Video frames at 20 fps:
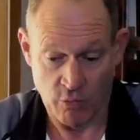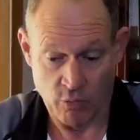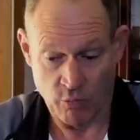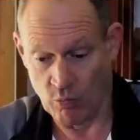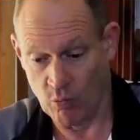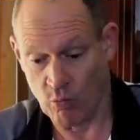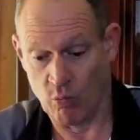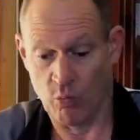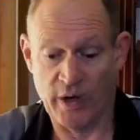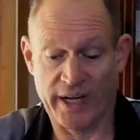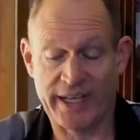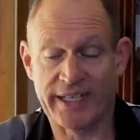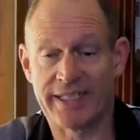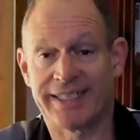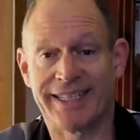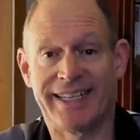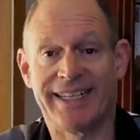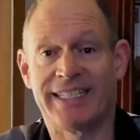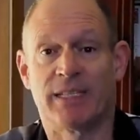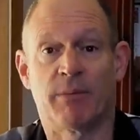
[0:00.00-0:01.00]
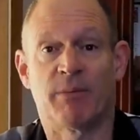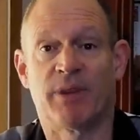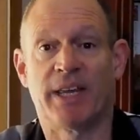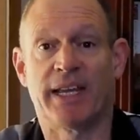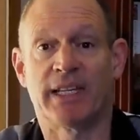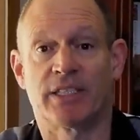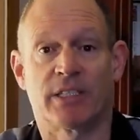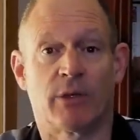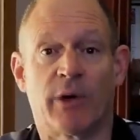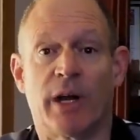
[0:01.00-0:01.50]
we can see some
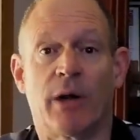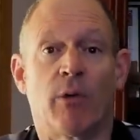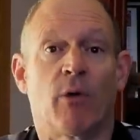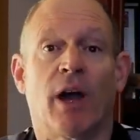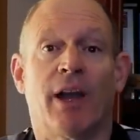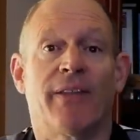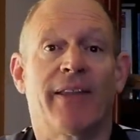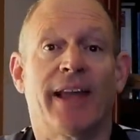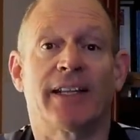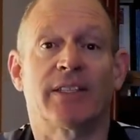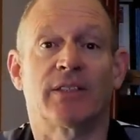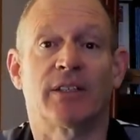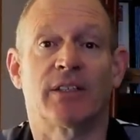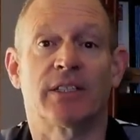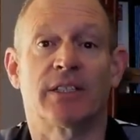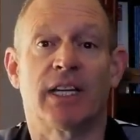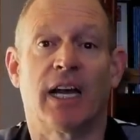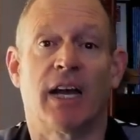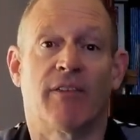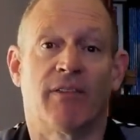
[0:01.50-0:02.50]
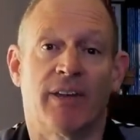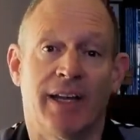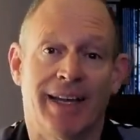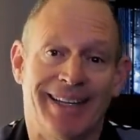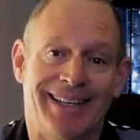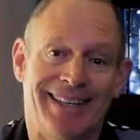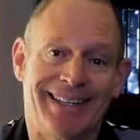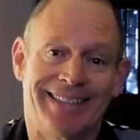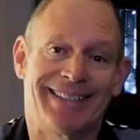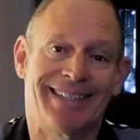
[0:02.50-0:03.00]
things to rewrite that sort of stuff.
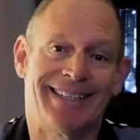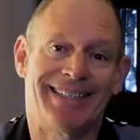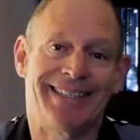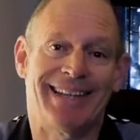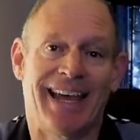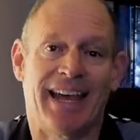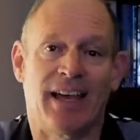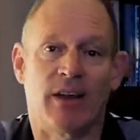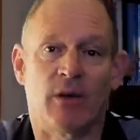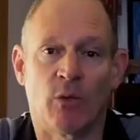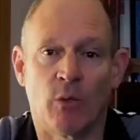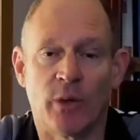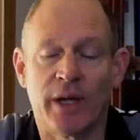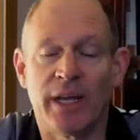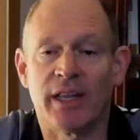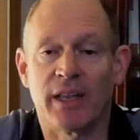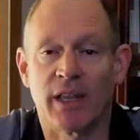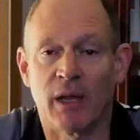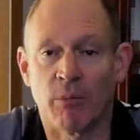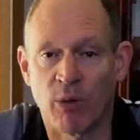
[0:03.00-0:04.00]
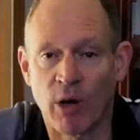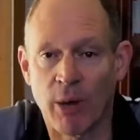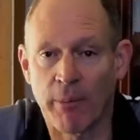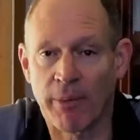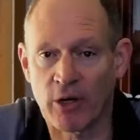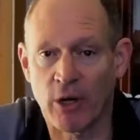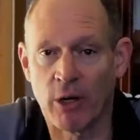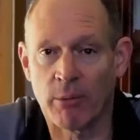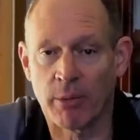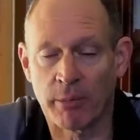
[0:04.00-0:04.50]
Let's sit down with a proper
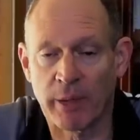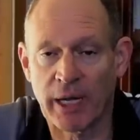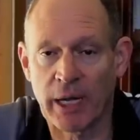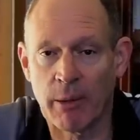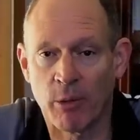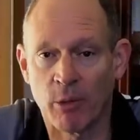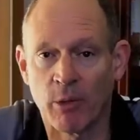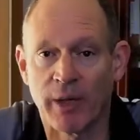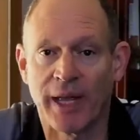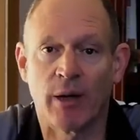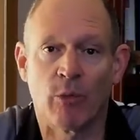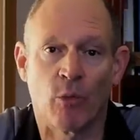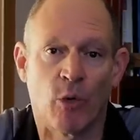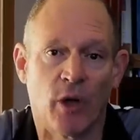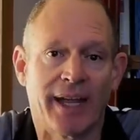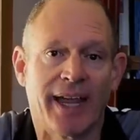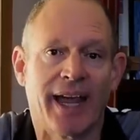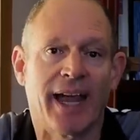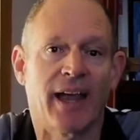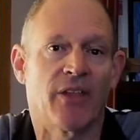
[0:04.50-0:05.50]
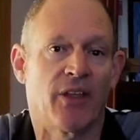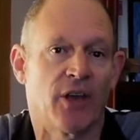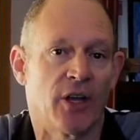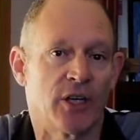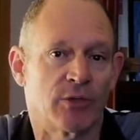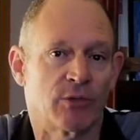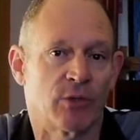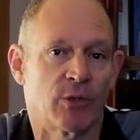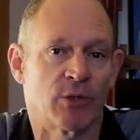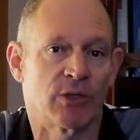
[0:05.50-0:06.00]
group of people and work out
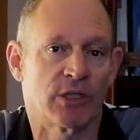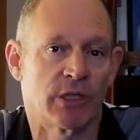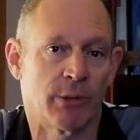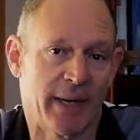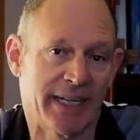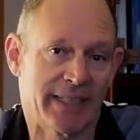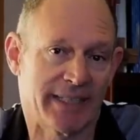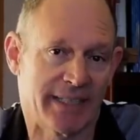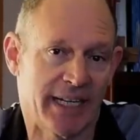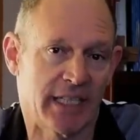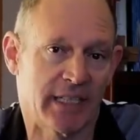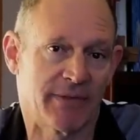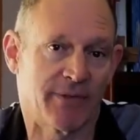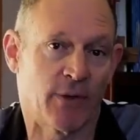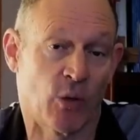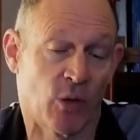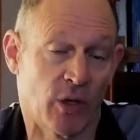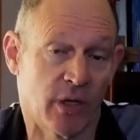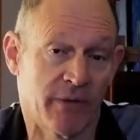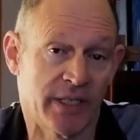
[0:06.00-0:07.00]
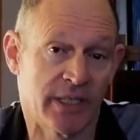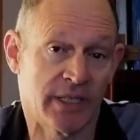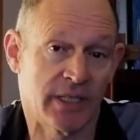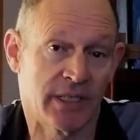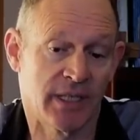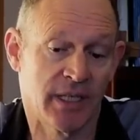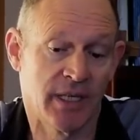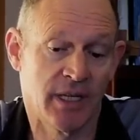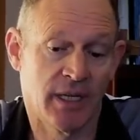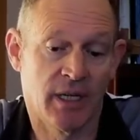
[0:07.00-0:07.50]
those rules to make sense for all of us.
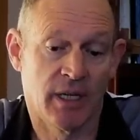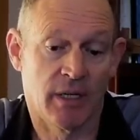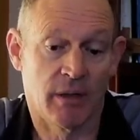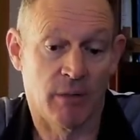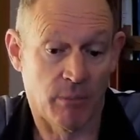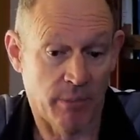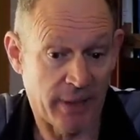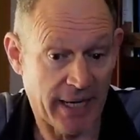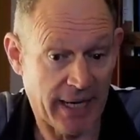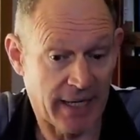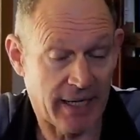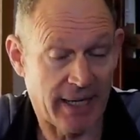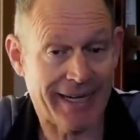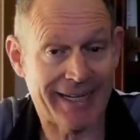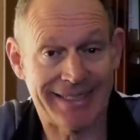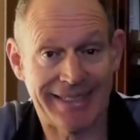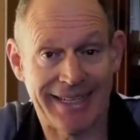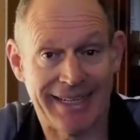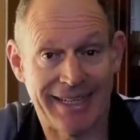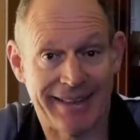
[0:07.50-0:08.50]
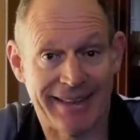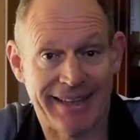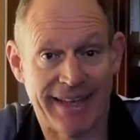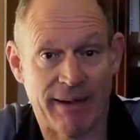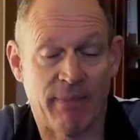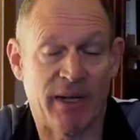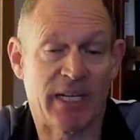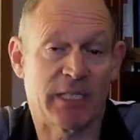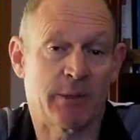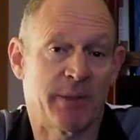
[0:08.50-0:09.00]
But like I said,
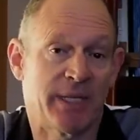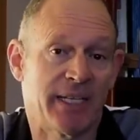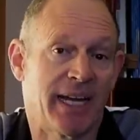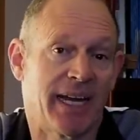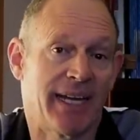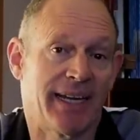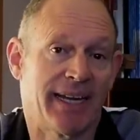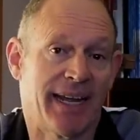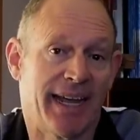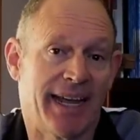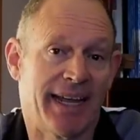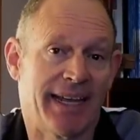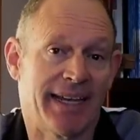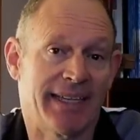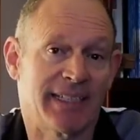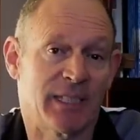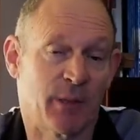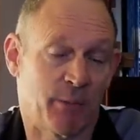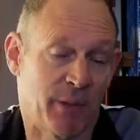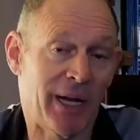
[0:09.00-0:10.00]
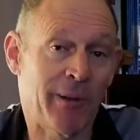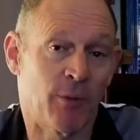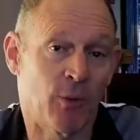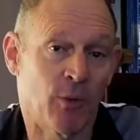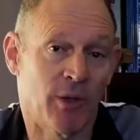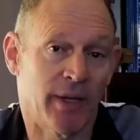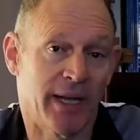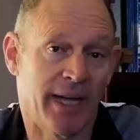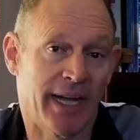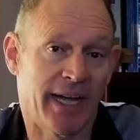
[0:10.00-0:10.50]
that must be done as the
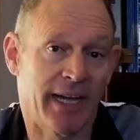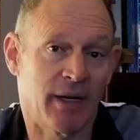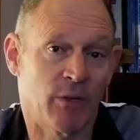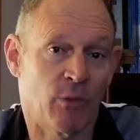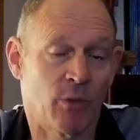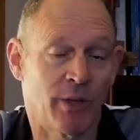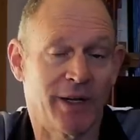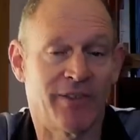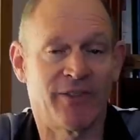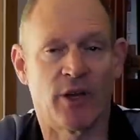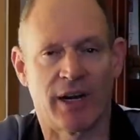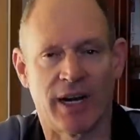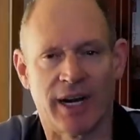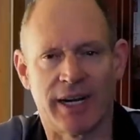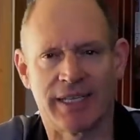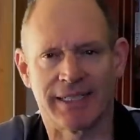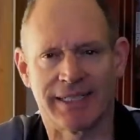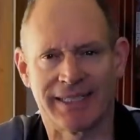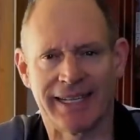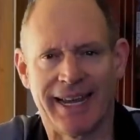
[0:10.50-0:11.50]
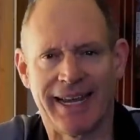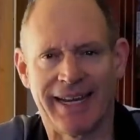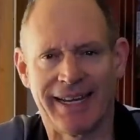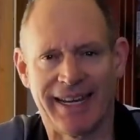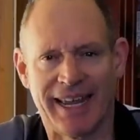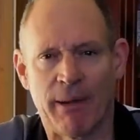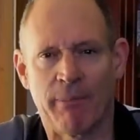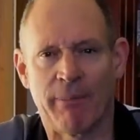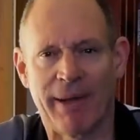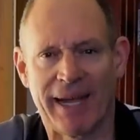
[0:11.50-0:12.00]
people, and we've got to understand,
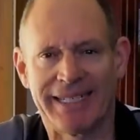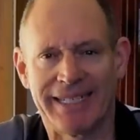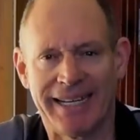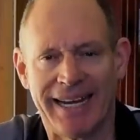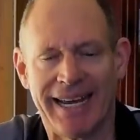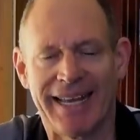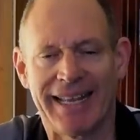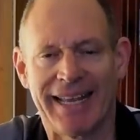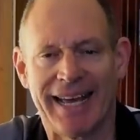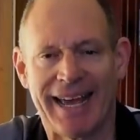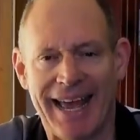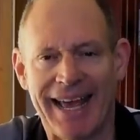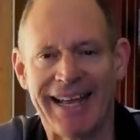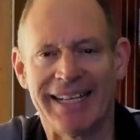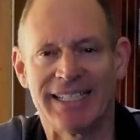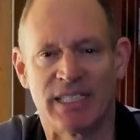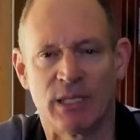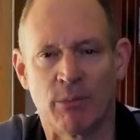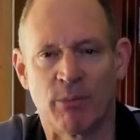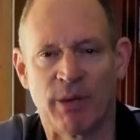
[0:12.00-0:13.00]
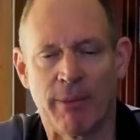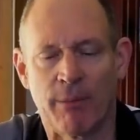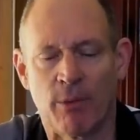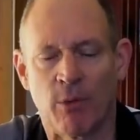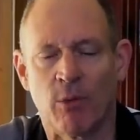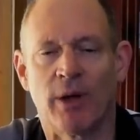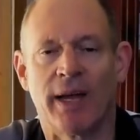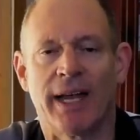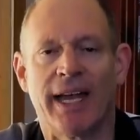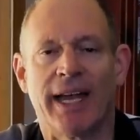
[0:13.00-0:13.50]
get back together as the
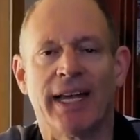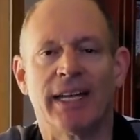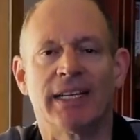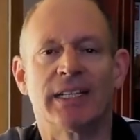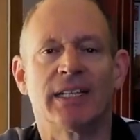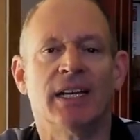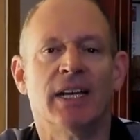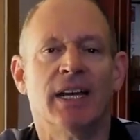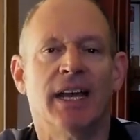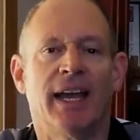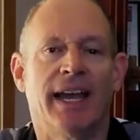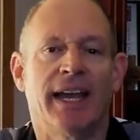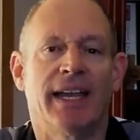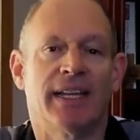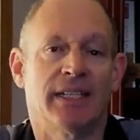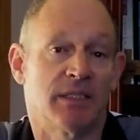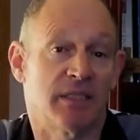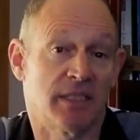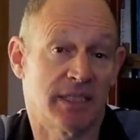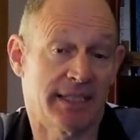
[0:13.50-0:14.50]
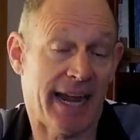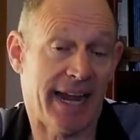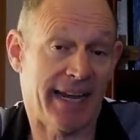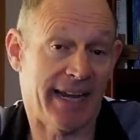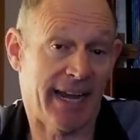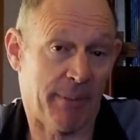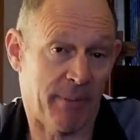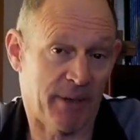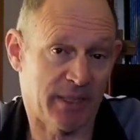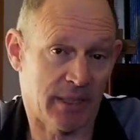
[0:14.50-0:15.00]
people and stand
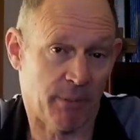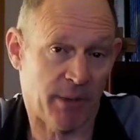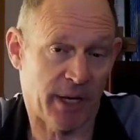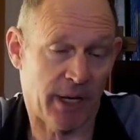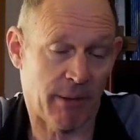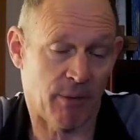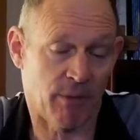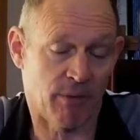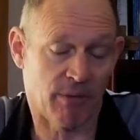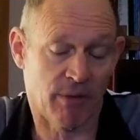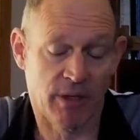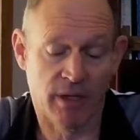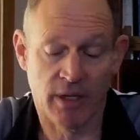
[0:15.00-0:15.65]
up as the people.